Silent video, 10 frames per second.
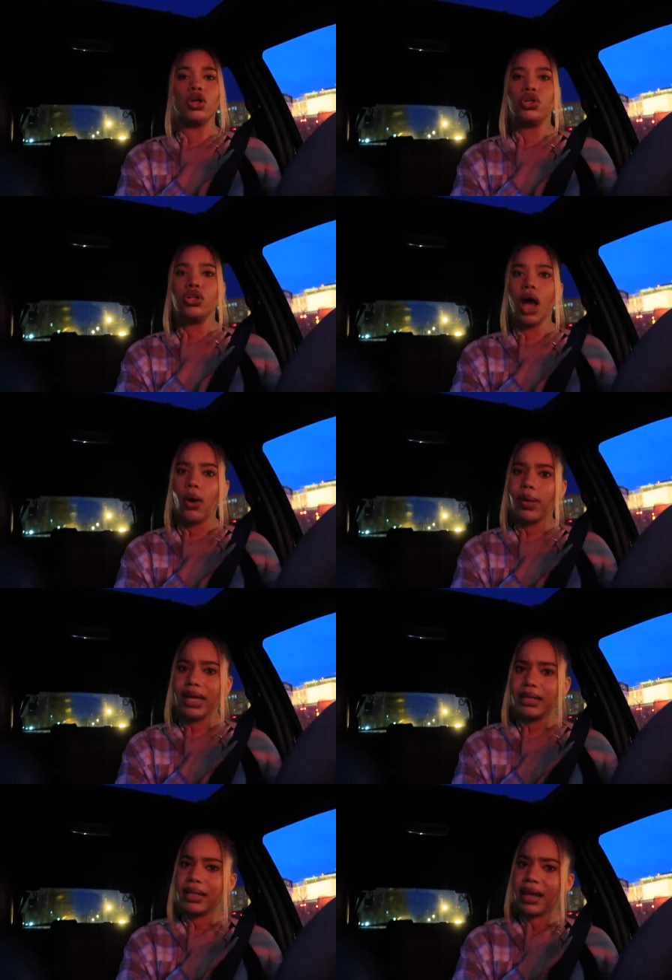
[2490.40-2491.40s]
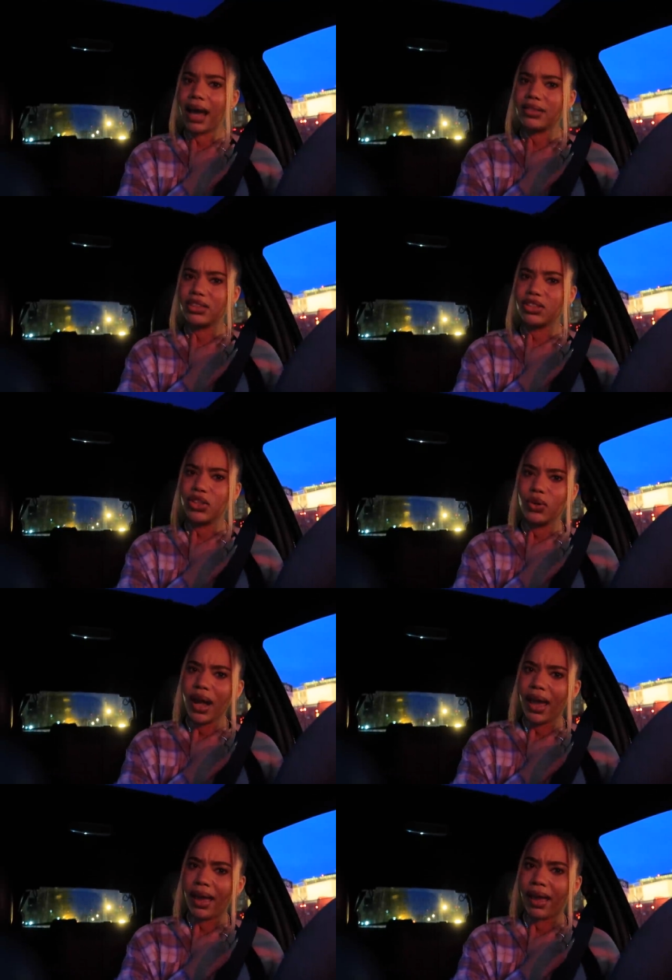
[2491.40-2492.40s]
no, he did not just do that.
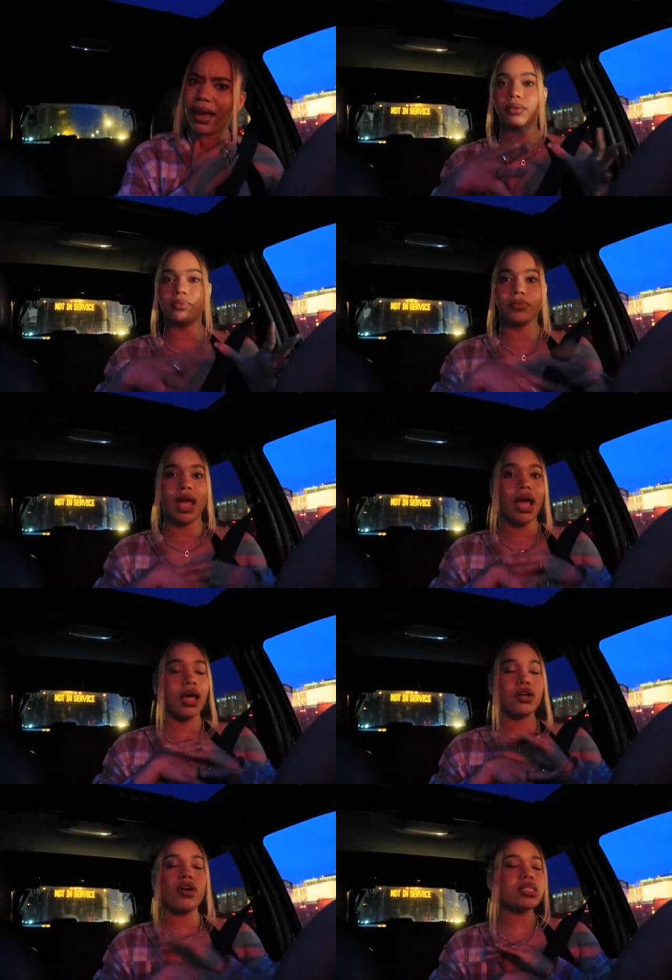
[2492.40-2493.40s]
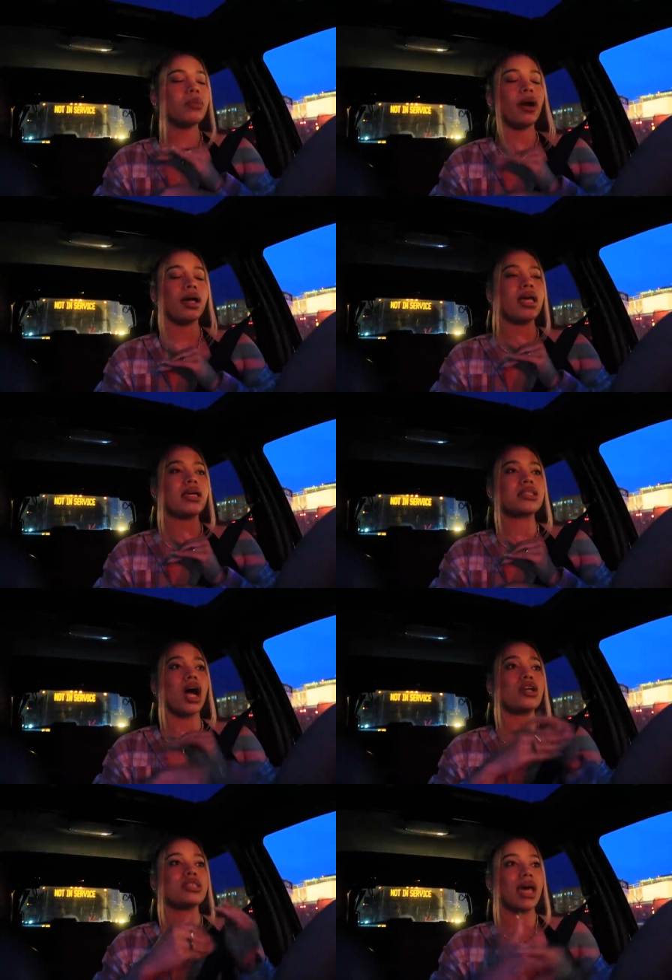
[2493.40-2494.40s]
And the crazy part is
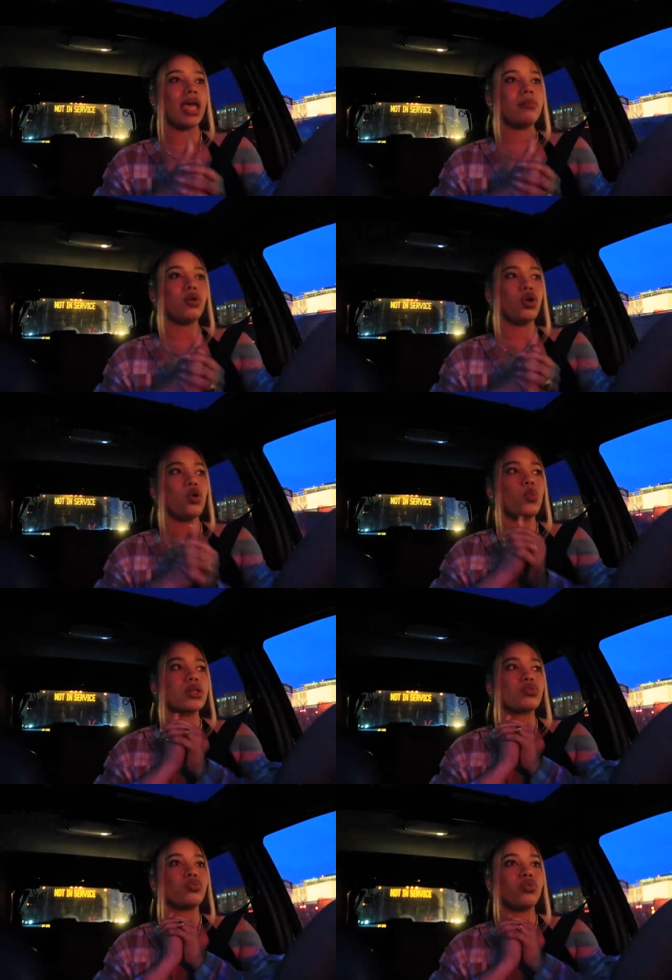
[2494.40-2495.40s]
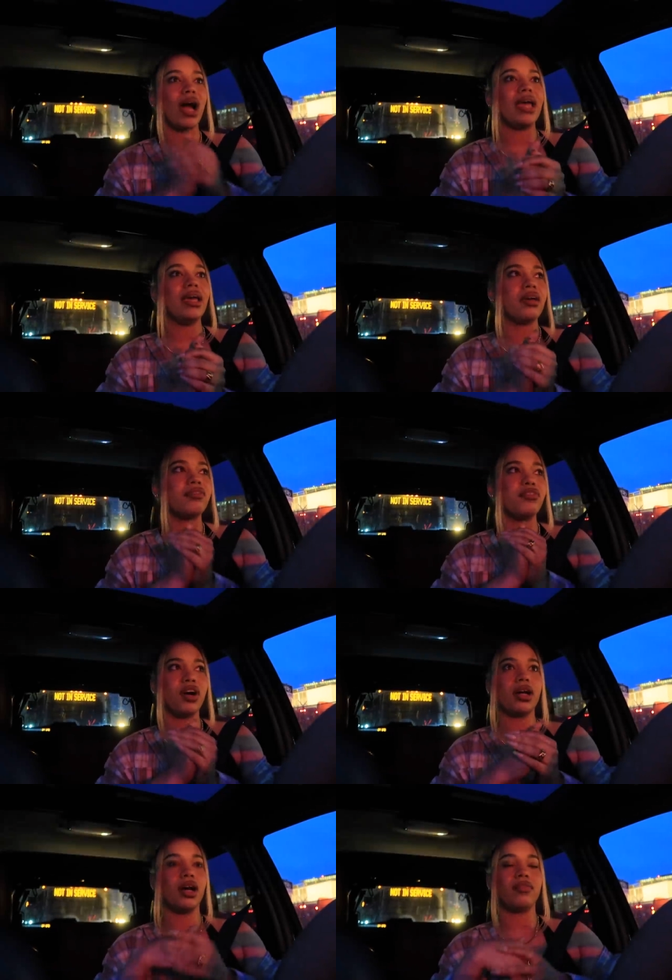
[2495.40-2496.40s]
our table was right in
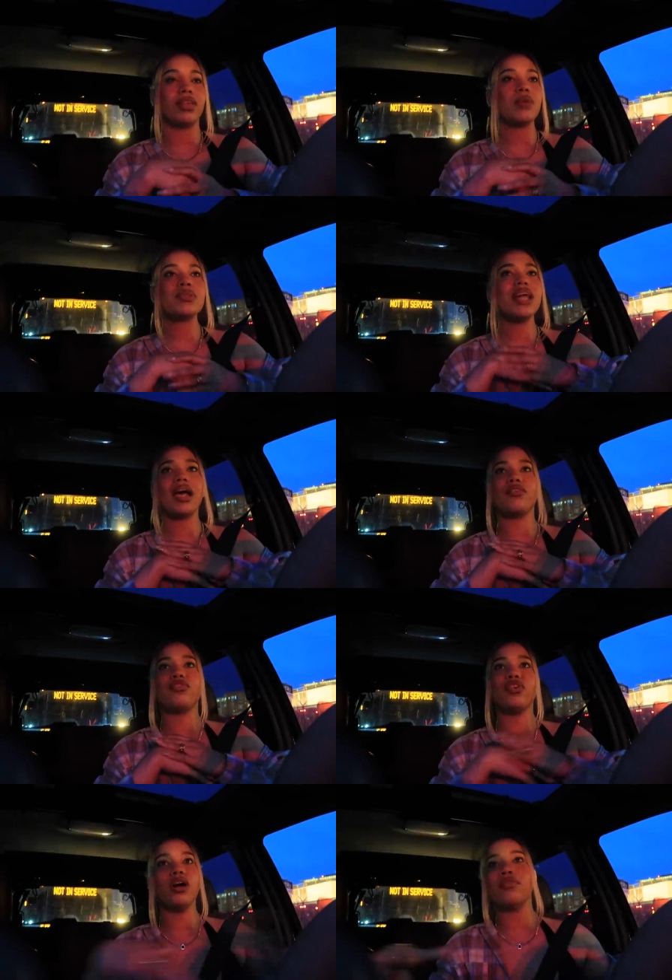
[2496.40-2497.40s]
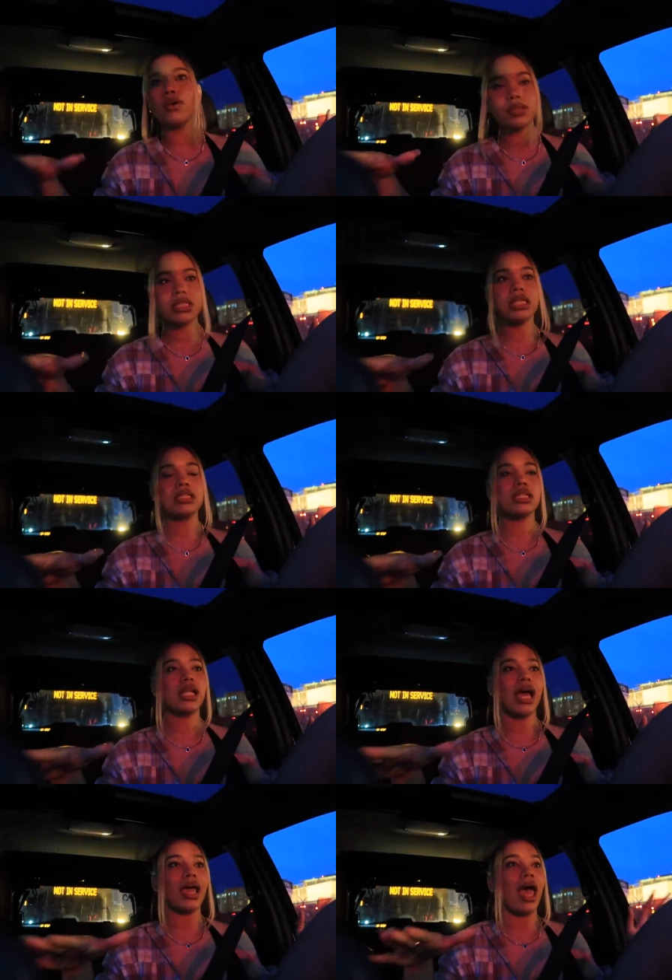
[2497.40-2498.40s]
front of, it was like front row seat to
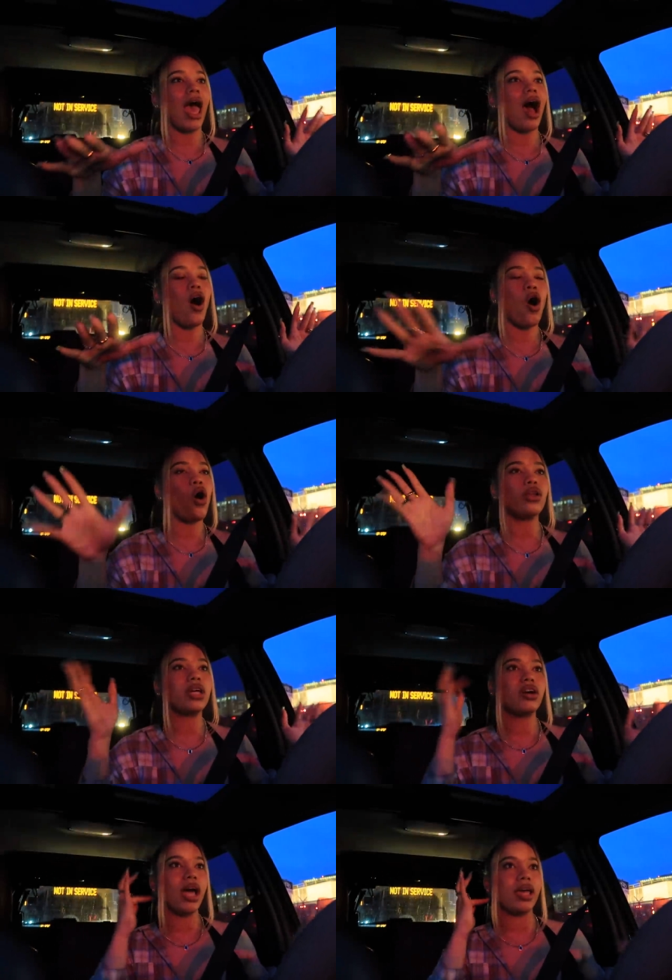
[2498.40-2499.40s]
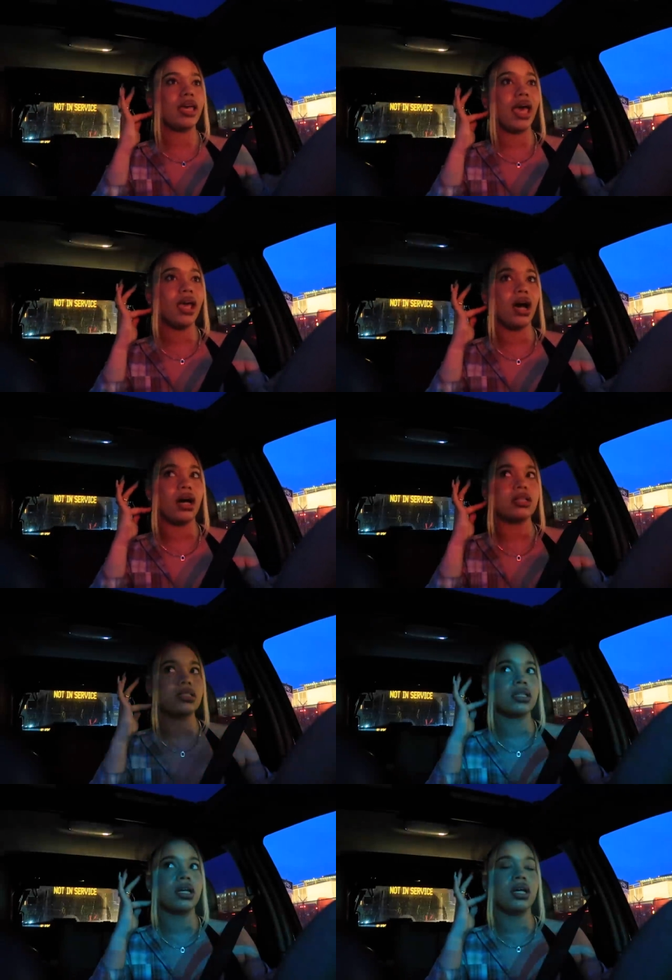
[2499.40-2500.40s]
like all the chaos
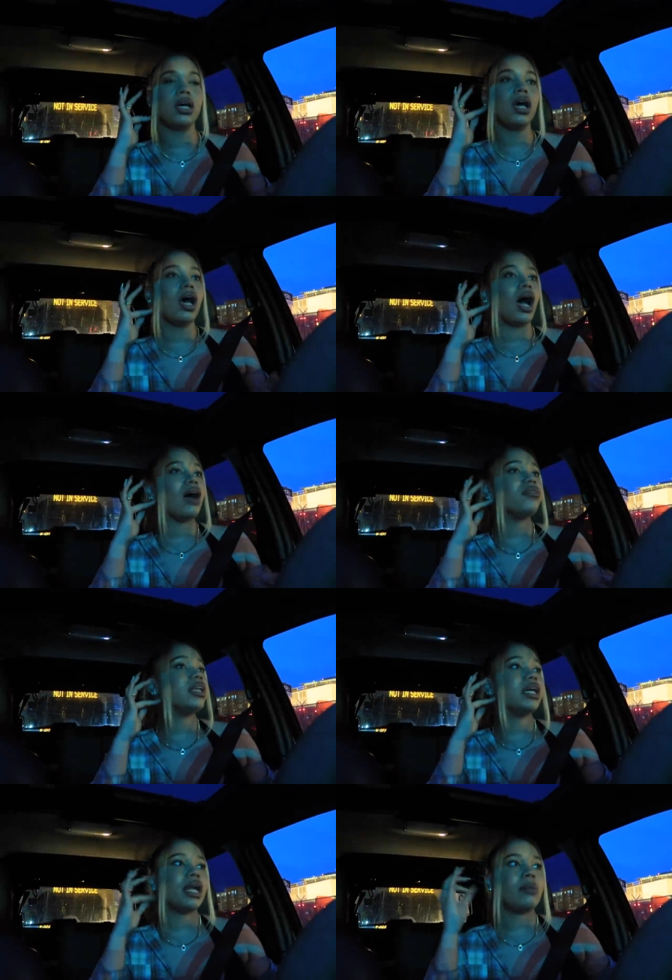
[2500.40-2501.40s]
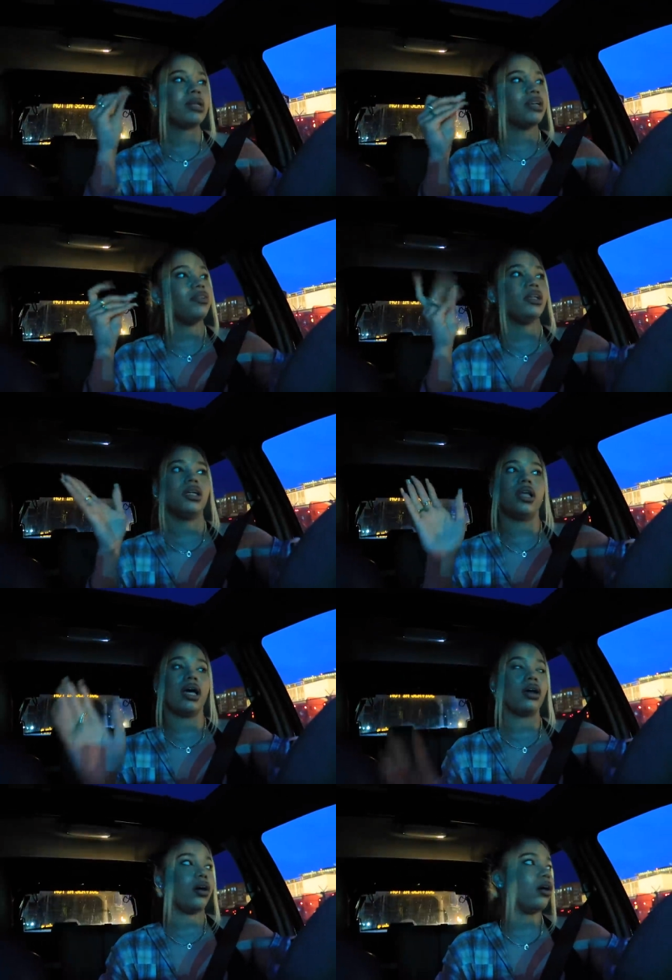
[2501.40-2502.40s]
I really cannot believe he did
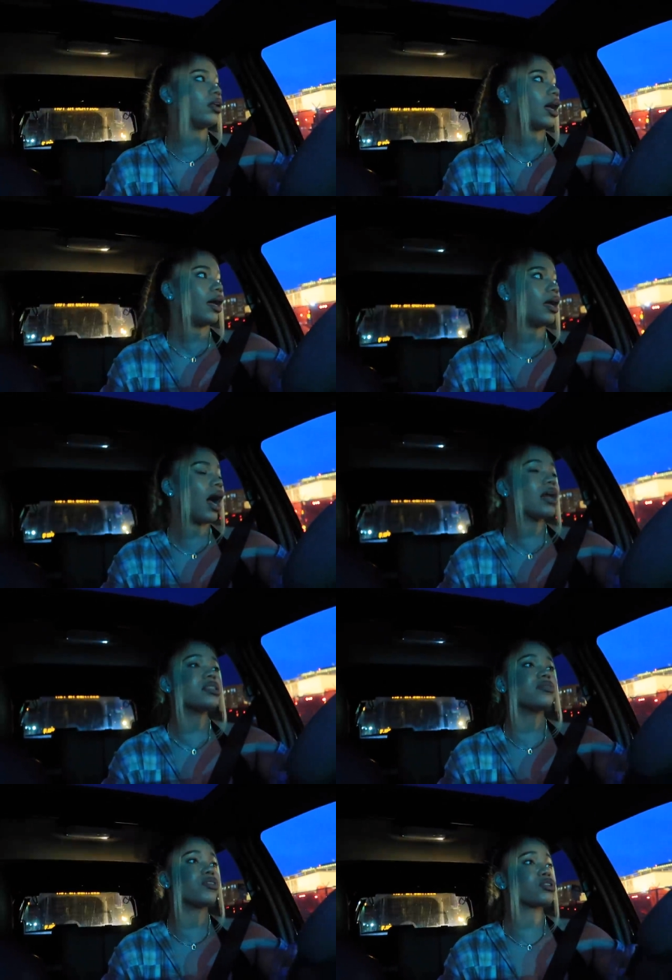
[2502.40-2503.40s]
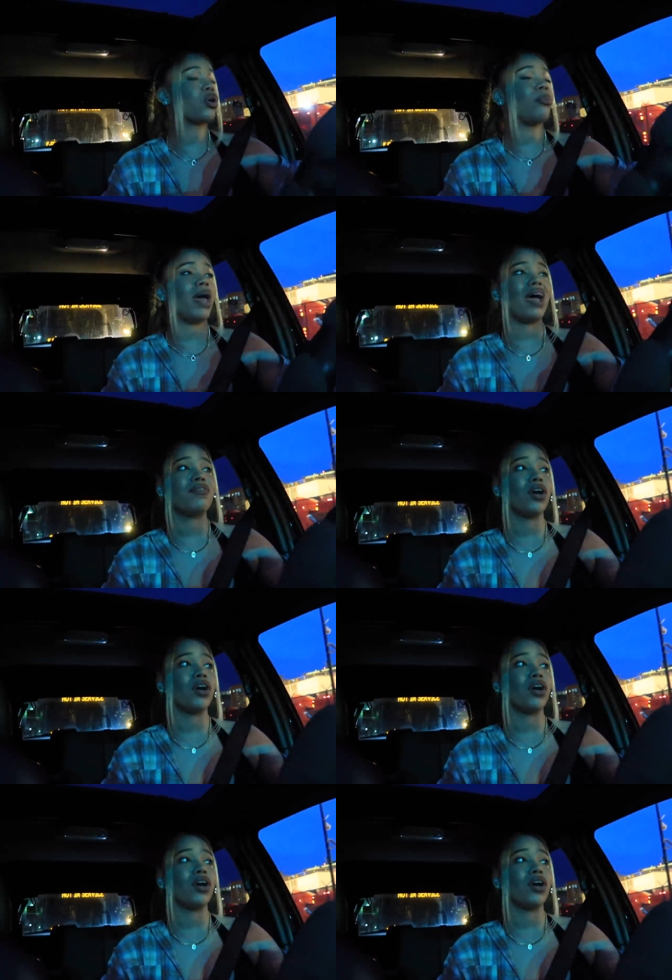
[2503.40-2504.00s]
that, y'all. Like, I just feel so bad for